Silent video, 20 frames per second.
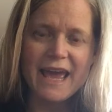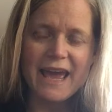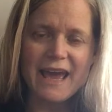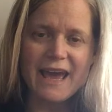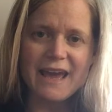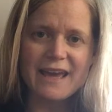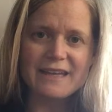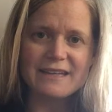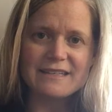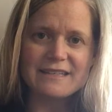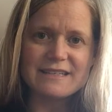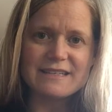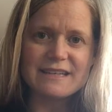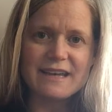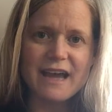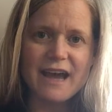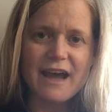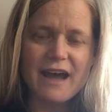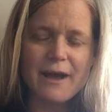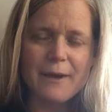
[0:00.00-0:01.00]
And
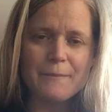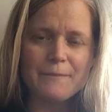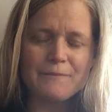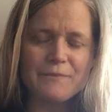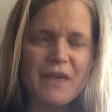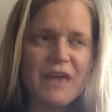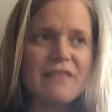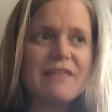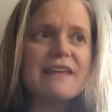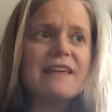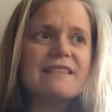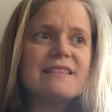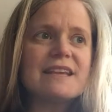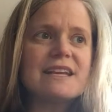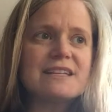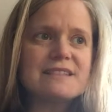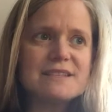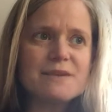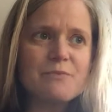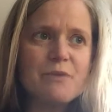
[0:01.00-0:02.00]
I think
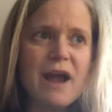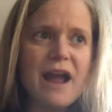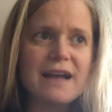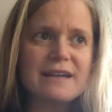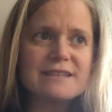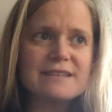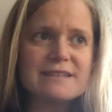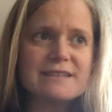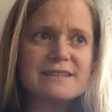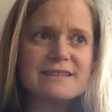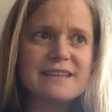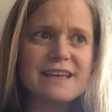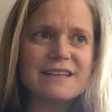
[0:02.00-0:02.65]
that it's a practice